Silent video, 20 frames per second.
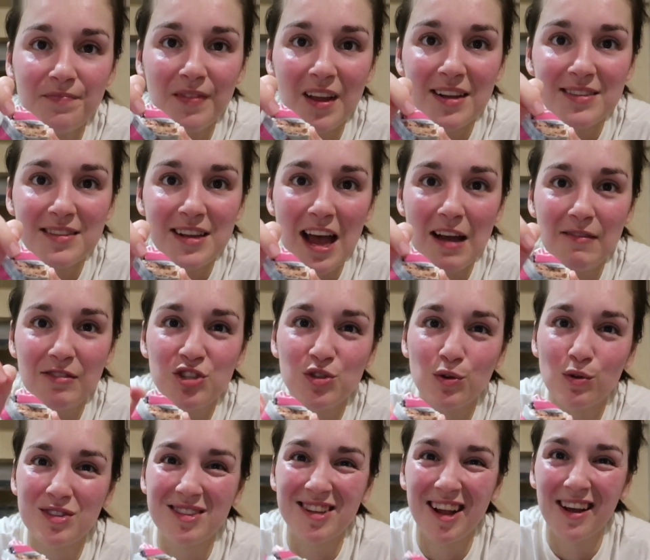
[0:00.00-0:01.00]
It's ever
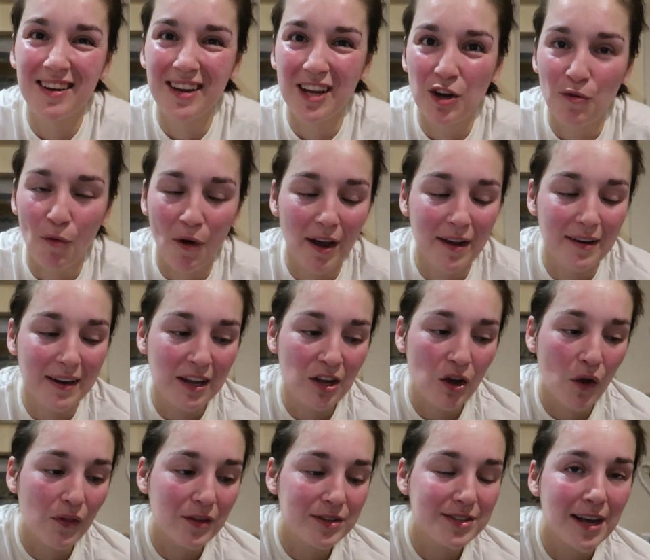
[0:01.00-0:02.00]
so slightly
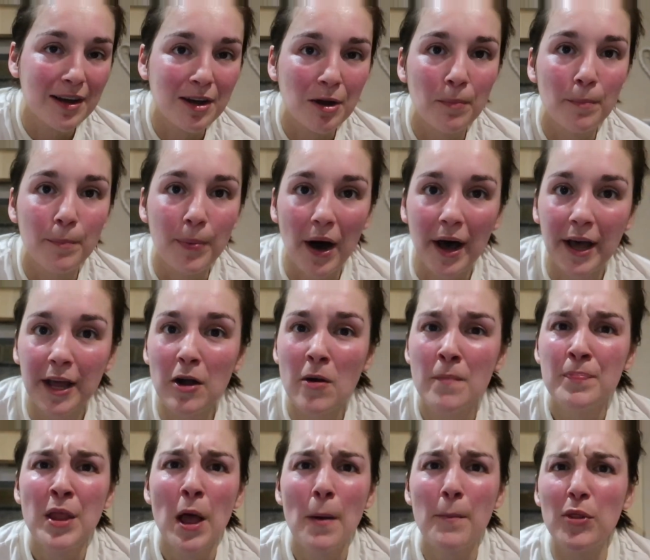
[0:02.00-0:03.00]
grainy on the second bite,
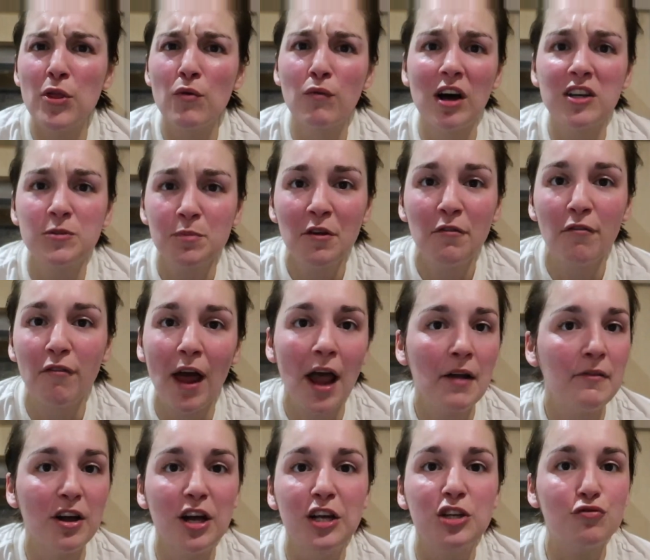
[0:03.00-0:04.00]
but the raspberry
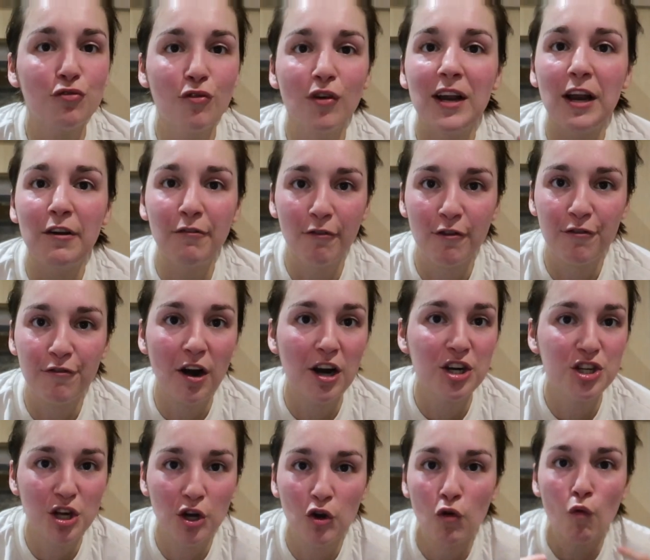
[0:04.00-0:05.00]
flavour is really
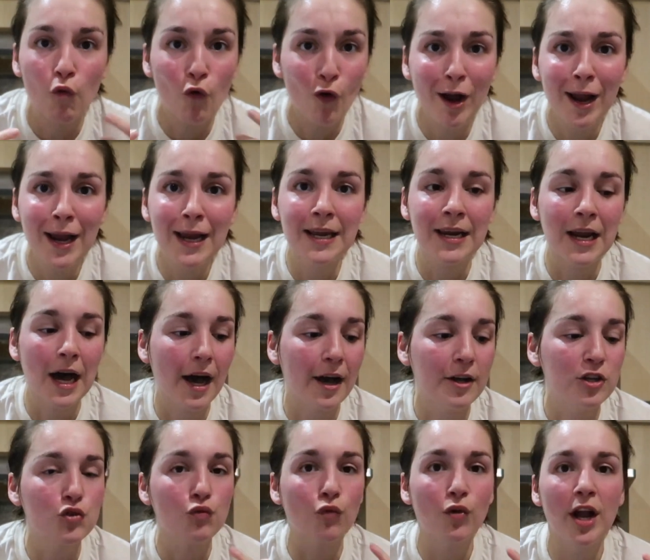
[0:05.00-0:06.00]
refreshing, really
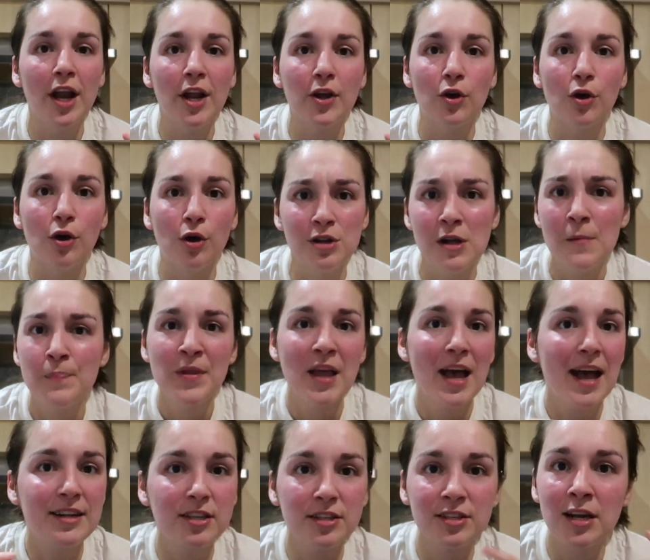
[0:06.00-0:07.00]
nice, really good.
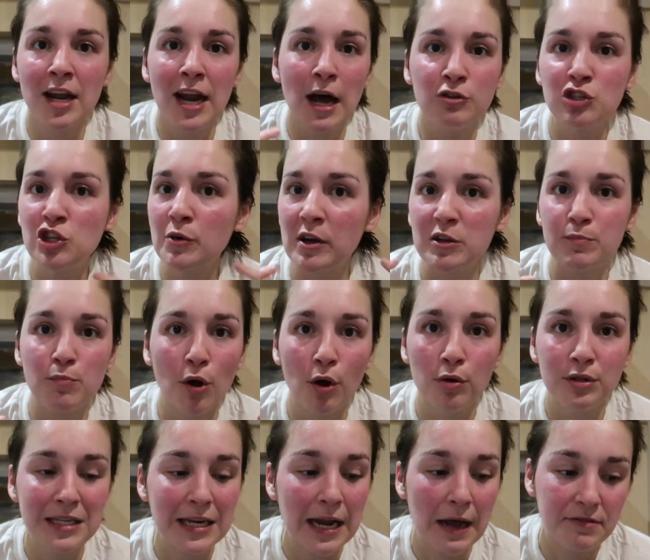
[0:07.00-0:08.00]
It doesn't allow too much
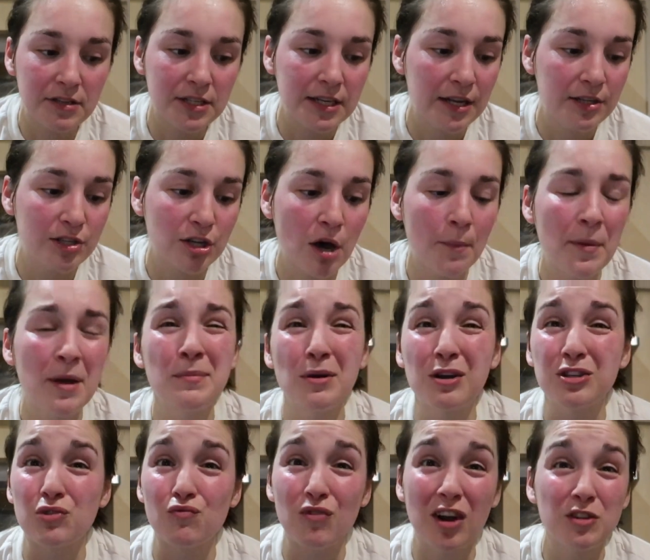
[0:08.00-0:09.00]
protein aftertaste to come in
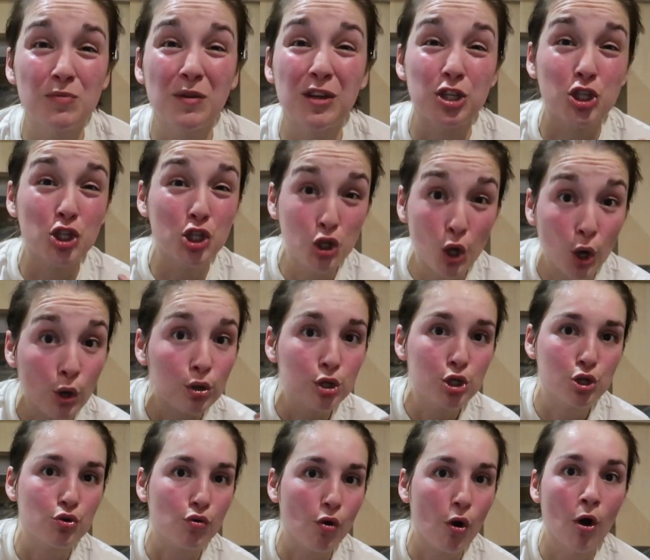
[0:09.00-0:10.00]
because the raspberry is so
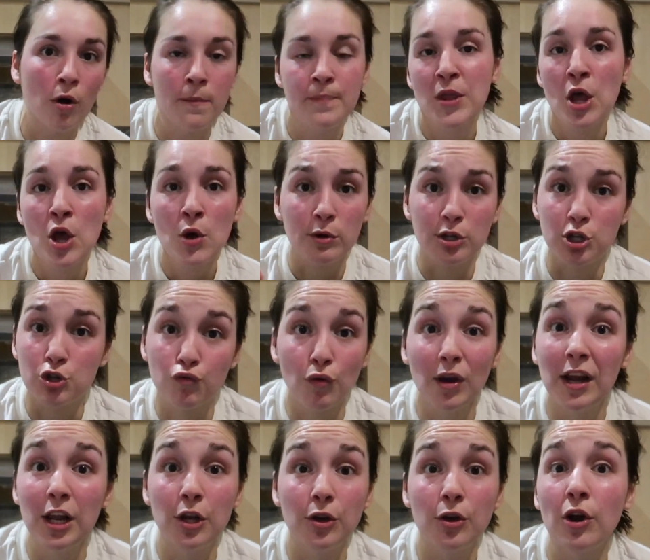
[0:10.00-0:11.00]
strong, which is
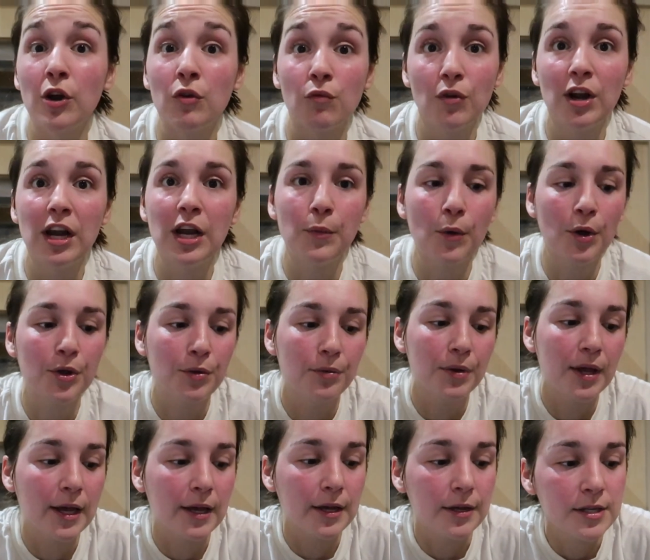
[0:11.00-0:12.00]
really good and really what you
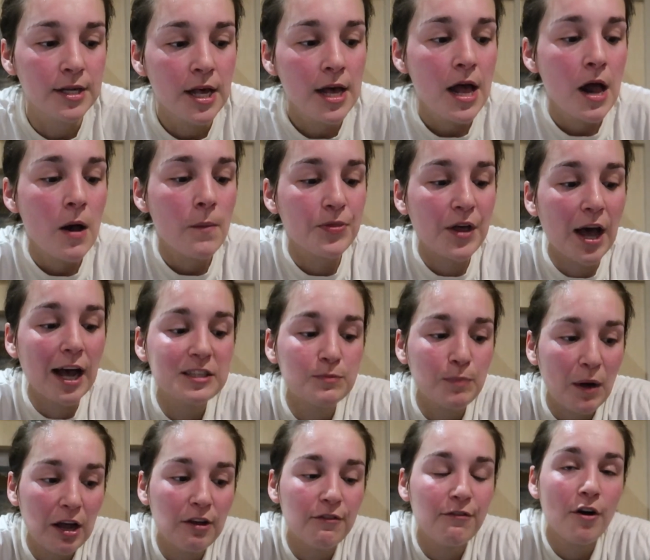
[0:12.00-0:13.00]
need. That
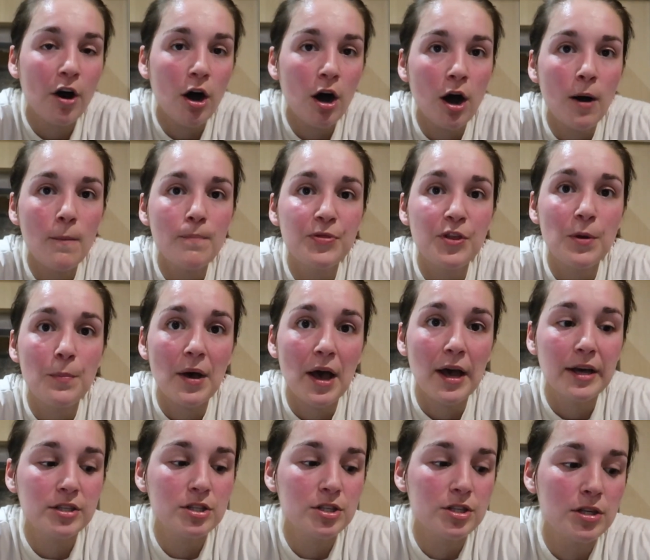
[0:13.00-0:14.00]
is by far the
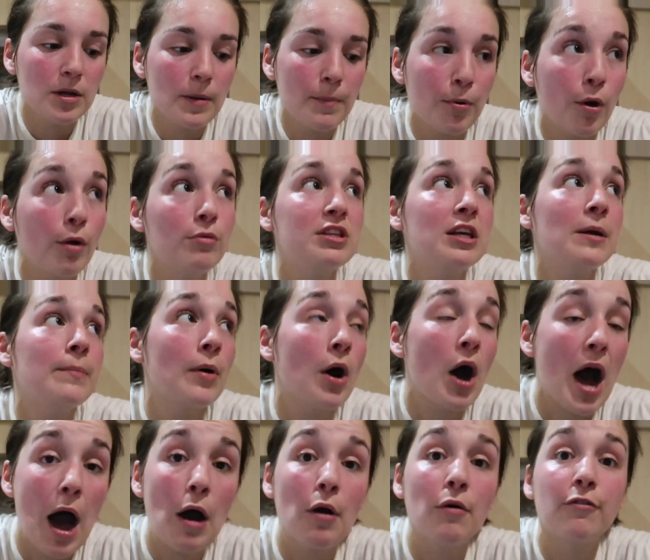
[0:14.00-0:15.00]
best protein
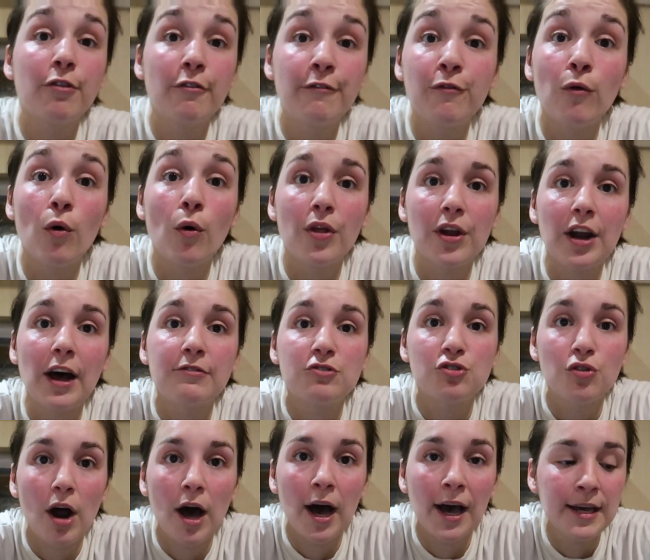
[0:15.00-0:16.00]
bar out of the 4 that
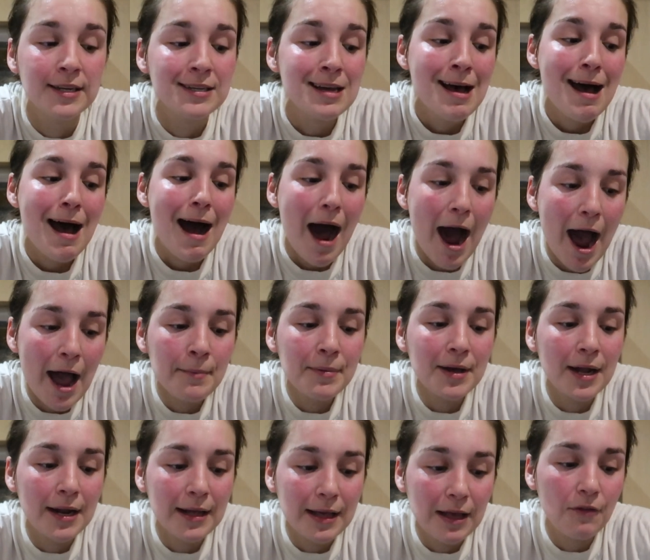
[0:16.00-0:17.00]
I've tried. I'm
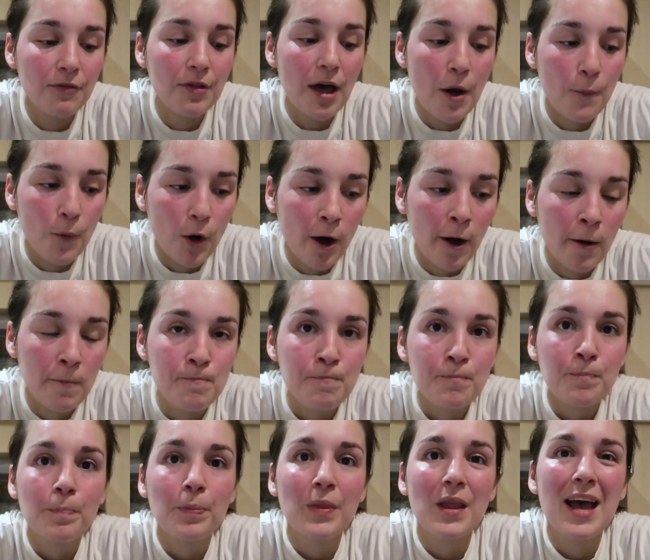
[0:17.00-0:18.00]
going to give that
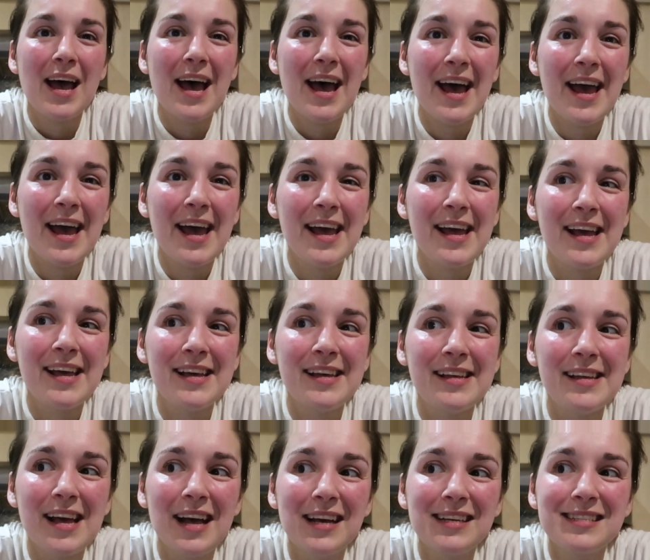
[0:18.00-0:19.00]
one
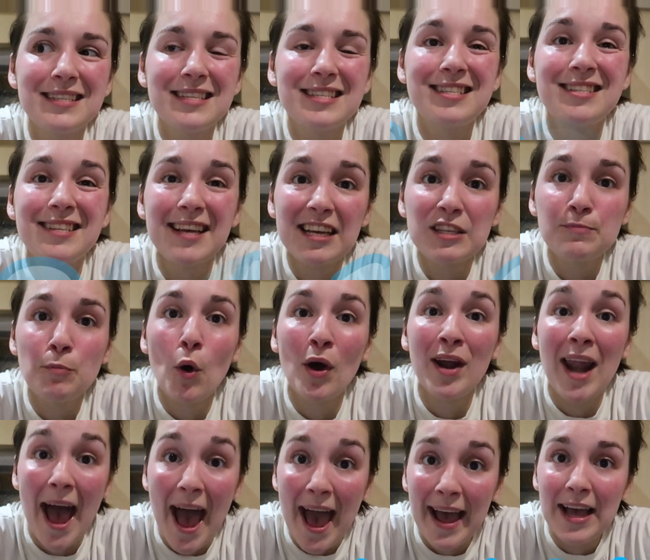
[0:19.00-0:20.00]
a
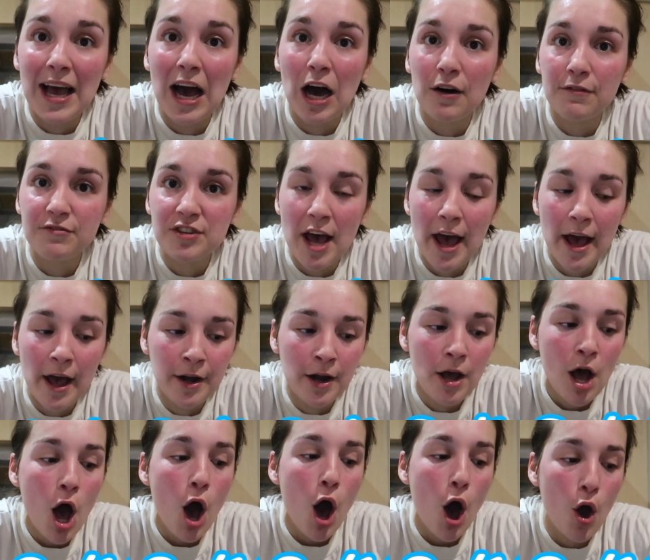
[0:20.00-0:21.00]
6.8 out of
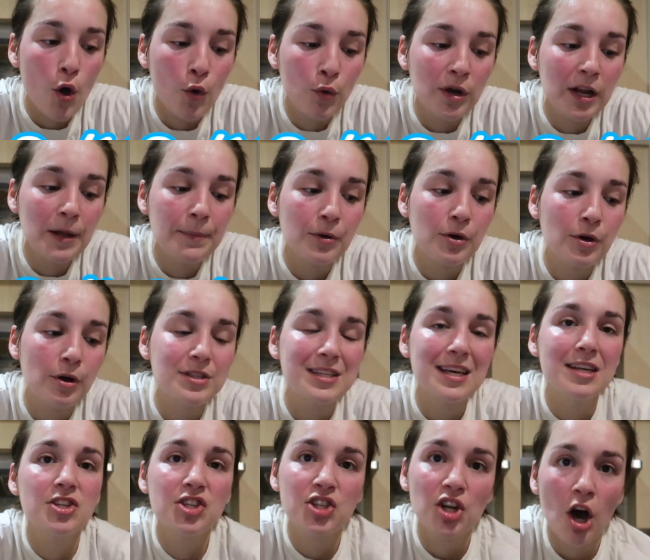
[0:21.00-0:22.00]
10, only because
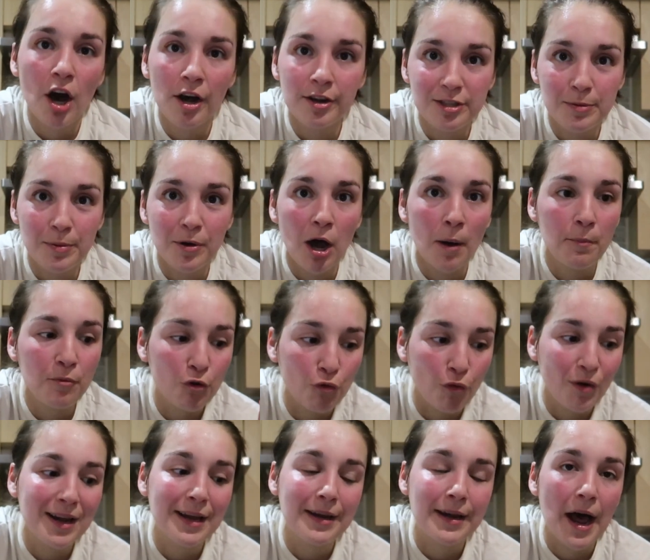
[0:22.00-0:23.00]
it's starting to become
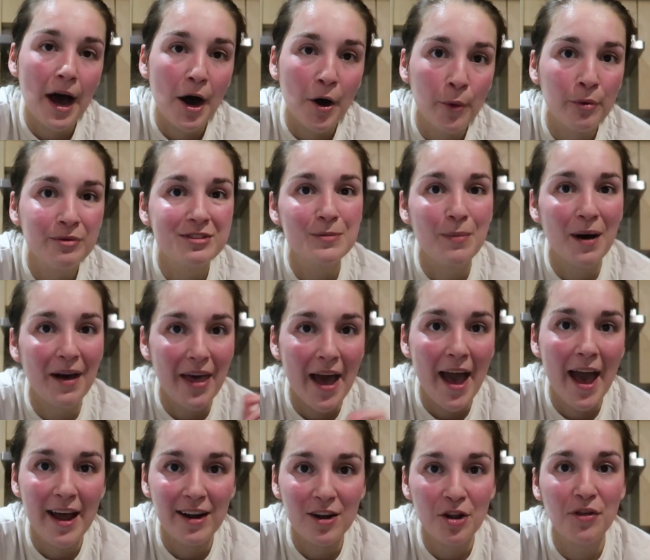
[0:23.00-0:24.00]
gritty now. So by
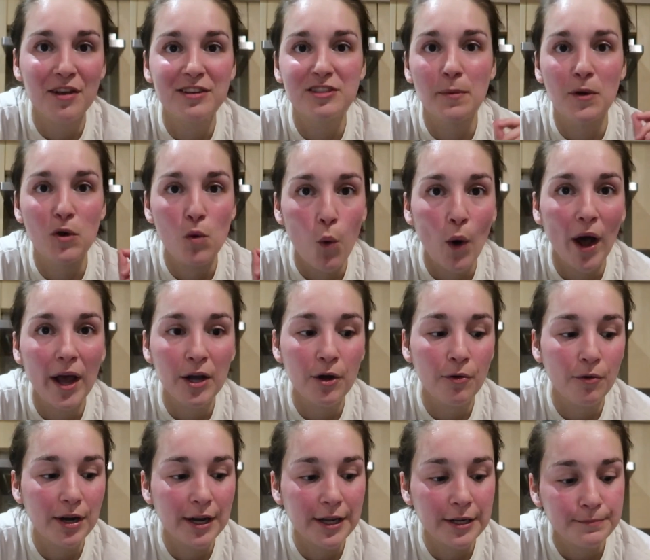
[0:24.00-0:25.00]
the end, I think it's going to be quite
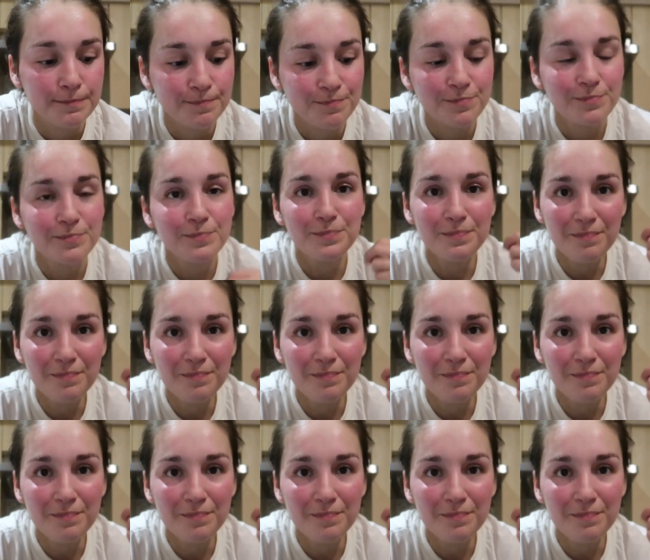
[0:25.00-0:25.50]
gritty.